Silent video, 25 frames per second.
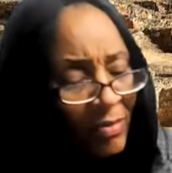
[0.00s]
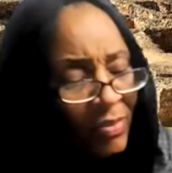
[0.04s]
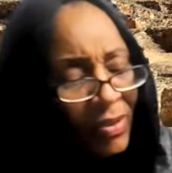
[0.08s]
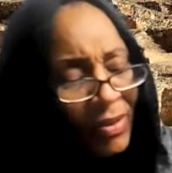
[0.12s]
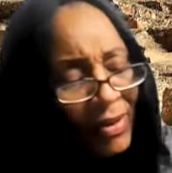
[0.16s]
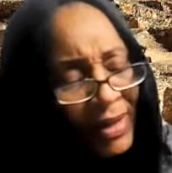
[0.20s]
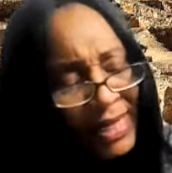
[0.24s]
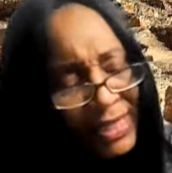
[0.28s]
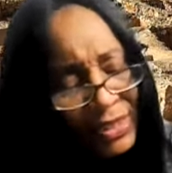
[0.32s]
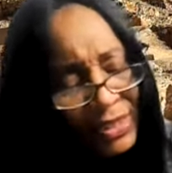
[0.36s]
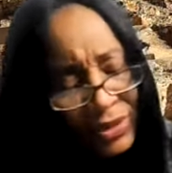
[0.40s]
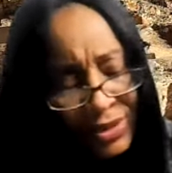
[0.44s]

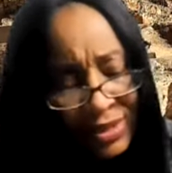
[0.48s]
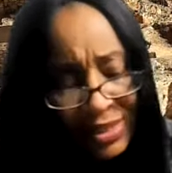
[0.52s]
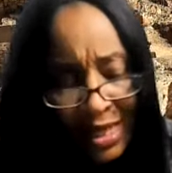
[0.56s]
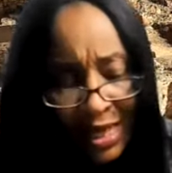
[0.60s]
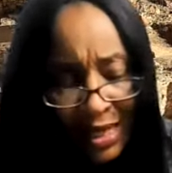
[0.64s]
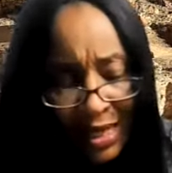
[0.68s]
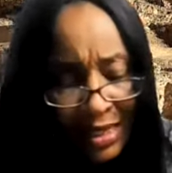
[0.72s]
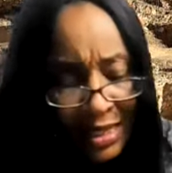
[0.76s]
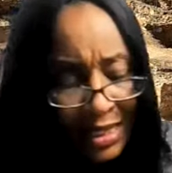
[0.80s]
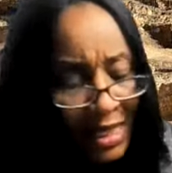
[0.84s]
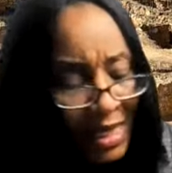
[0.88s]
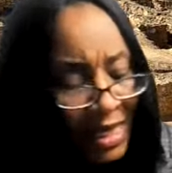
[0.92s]
Pray to
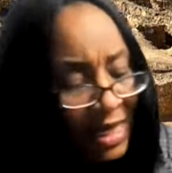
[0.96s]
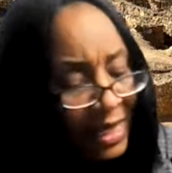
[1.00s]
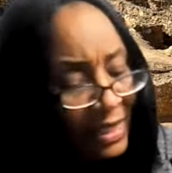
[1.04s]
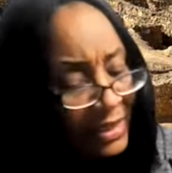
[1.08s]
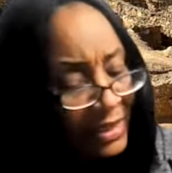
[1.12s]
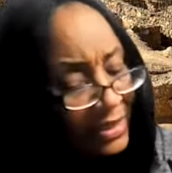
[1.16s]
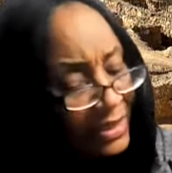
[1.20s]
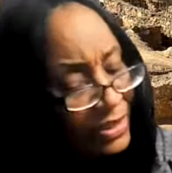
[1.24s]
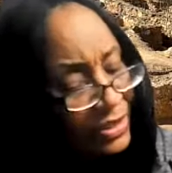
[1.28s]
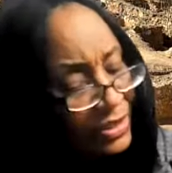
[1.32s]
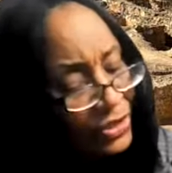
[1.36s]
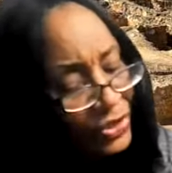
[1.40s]
thy
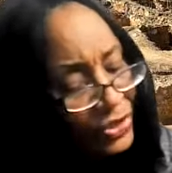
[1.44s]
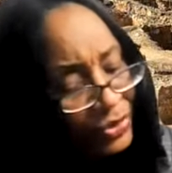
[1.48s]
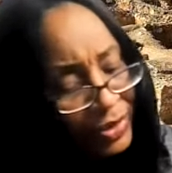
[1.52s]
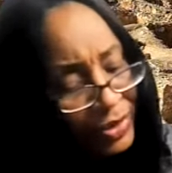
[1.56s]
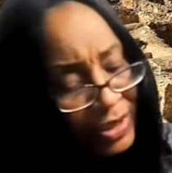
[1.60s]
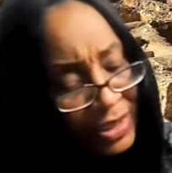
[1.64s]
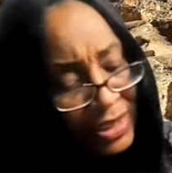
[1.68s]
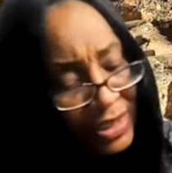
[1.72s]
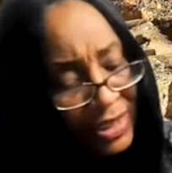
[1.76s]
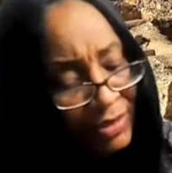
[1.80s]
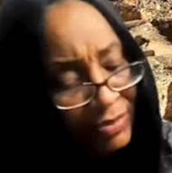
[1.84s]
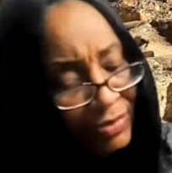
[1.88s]
God and
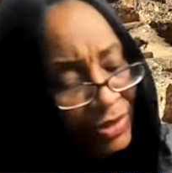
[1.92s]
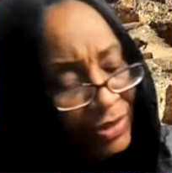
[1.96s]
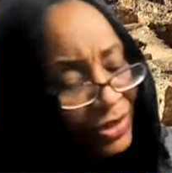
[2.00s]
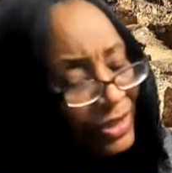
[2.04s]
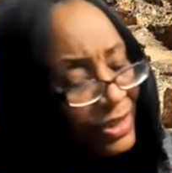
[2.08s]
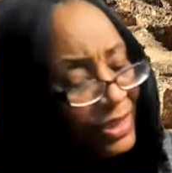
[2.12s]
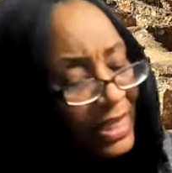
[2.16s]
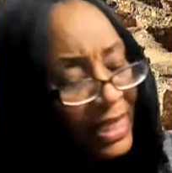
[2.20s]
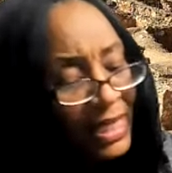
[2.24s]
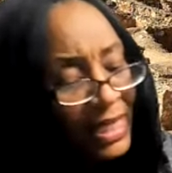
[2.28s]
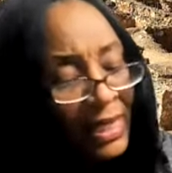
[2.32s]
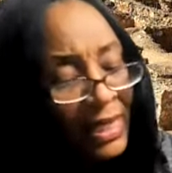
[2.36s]
entreat him to
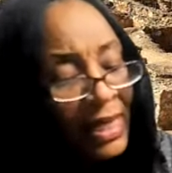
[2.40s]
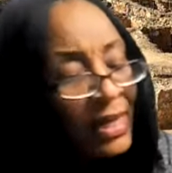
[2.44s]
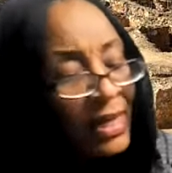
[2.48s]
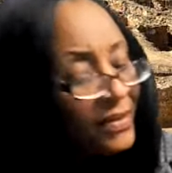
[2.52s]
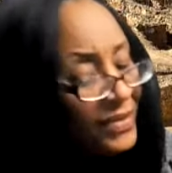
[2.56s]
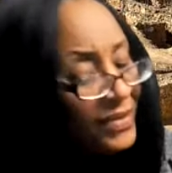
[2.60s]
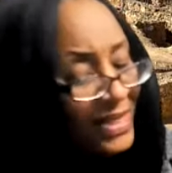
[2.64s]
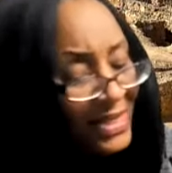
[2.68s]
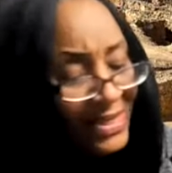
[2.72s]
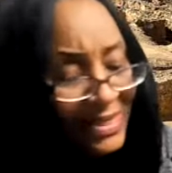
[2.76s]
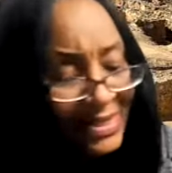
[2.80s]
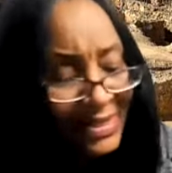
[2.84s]
take
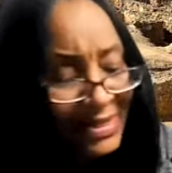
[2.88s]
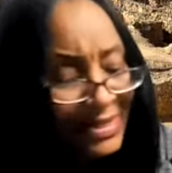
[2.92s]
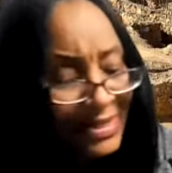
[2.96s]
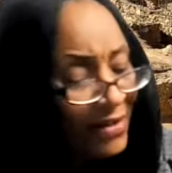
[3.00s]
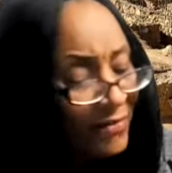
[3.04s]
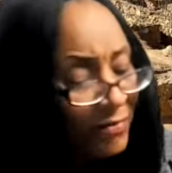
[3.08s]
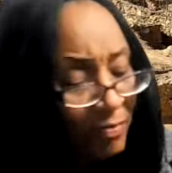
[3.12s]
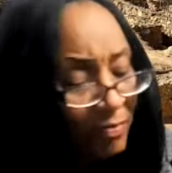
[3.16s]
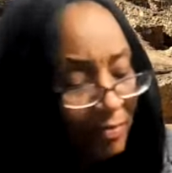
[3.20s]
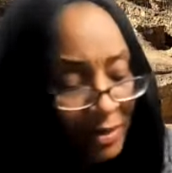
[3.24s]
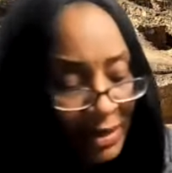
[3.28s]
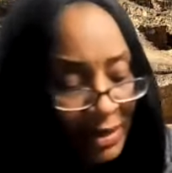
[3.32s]
this
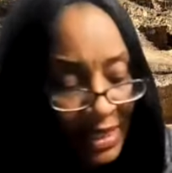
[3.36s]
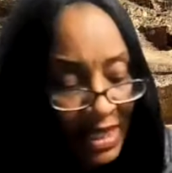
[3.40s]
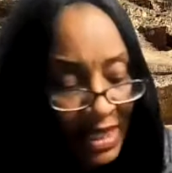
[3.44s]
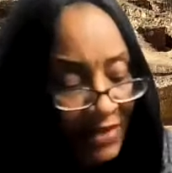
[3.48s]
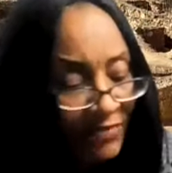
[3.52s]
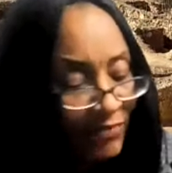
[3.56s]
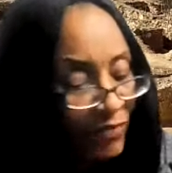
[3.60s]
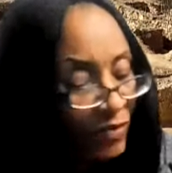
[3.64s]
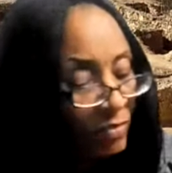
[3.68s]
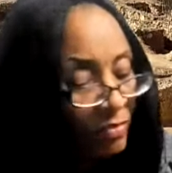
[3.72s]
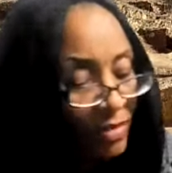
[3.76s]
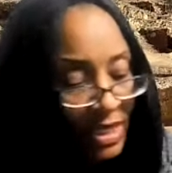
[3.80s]
death
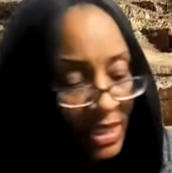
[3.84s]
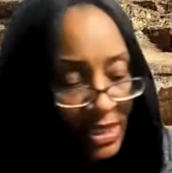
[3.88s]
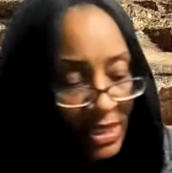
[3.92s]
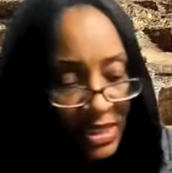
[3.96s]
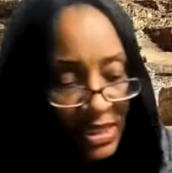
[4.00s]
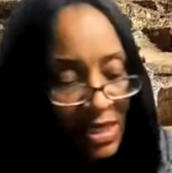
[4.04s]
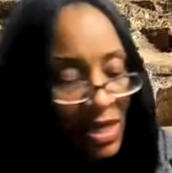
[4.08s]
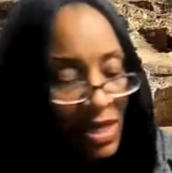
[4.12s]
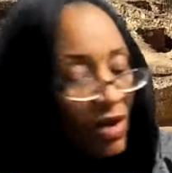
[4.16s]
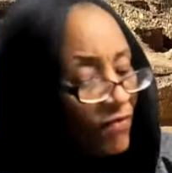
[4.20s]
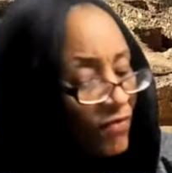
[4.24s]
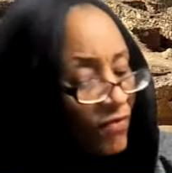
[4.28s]
plague from
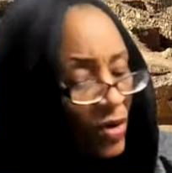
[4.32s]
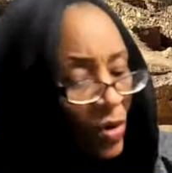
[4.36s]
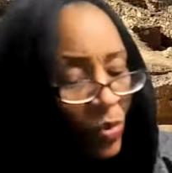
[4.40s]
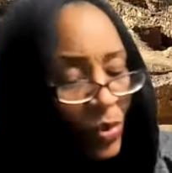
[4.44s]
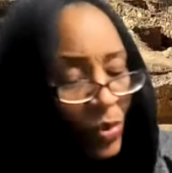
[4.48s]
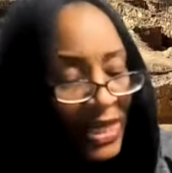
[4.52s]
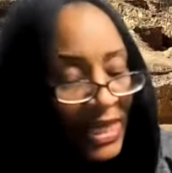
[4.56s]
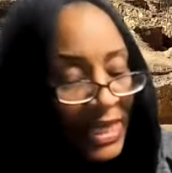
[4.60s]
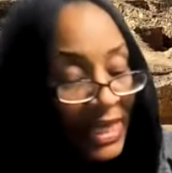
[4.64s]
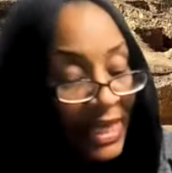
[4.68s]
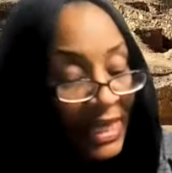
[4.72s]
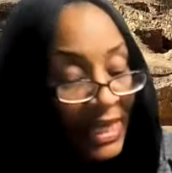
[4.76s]
us, for
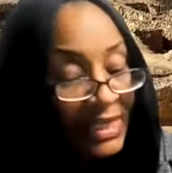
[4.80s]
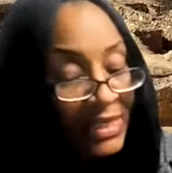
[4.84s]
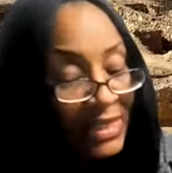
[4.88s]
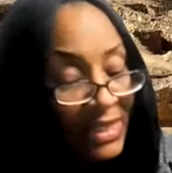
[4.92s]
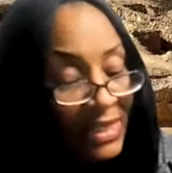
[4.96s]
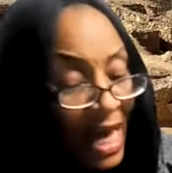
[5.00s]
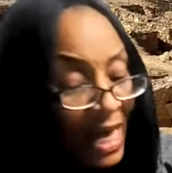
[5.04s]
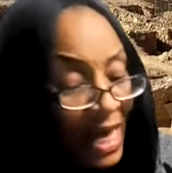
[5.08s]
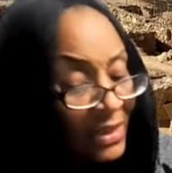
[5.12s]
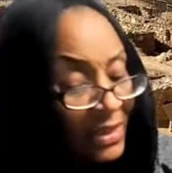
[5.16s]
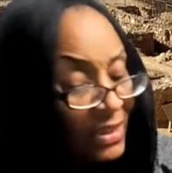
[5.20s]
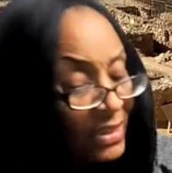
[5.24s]
we
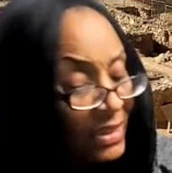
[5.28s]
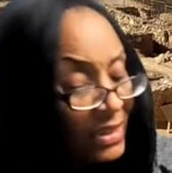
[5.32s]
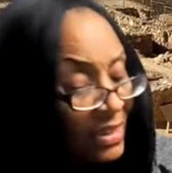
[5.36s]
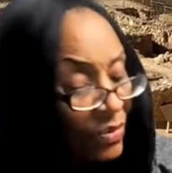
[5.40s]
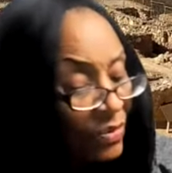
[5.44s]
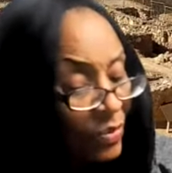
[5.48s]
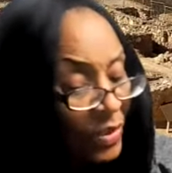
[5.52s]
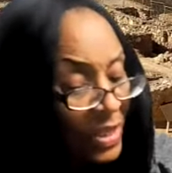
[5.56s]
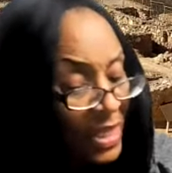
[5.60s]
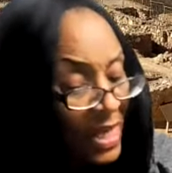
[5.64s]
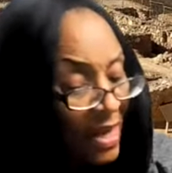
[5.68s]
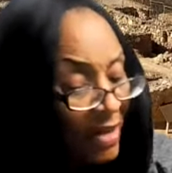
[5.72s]
acknowledge
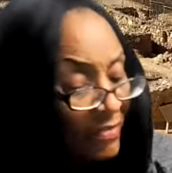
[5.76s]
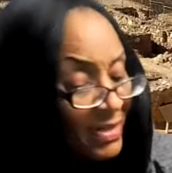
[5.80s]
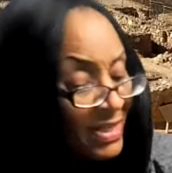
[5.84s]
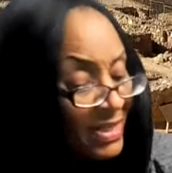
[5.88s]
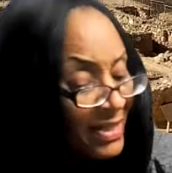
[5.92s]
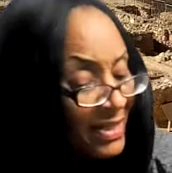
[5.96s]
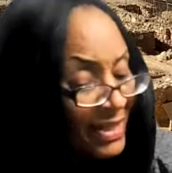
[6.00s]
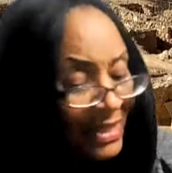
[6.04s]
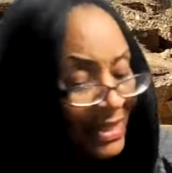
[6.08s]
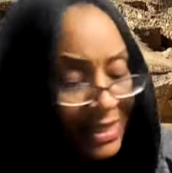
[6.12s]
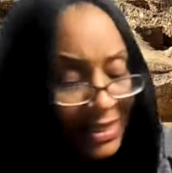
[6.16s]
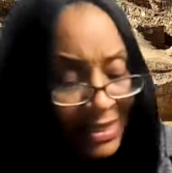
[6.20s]
that we have
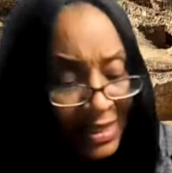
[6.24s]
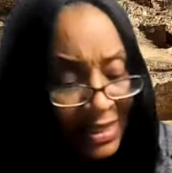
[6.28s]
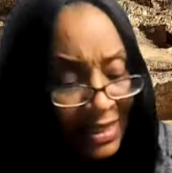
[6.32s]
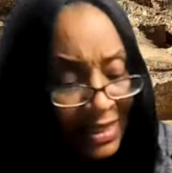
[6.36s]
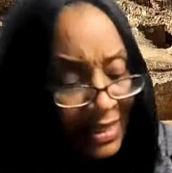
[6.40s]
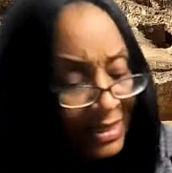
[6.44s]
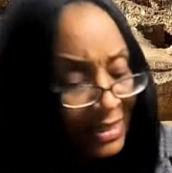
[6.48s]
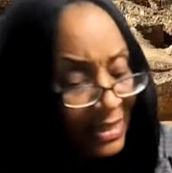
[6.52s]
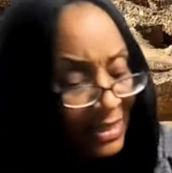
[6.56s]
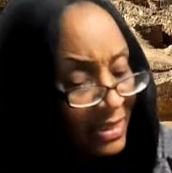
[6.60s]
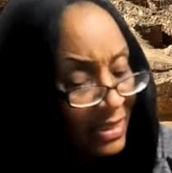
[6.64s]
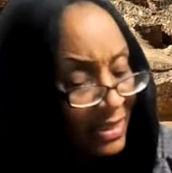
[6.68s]
sinned
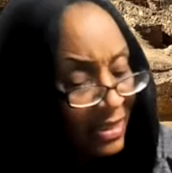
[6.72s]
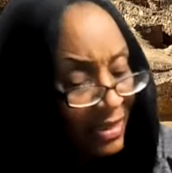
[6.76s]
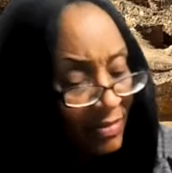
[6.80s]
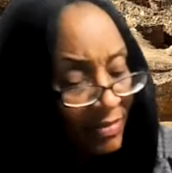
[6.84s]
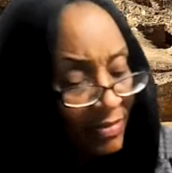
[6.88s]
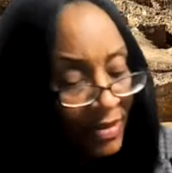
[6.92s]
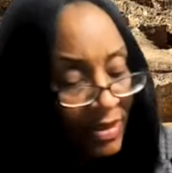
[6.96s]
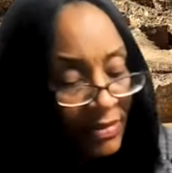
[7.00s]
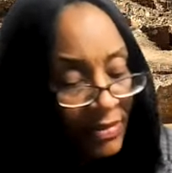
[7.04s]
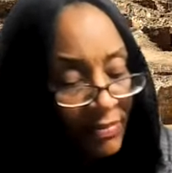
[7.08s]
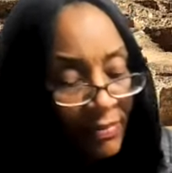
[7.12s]
against him.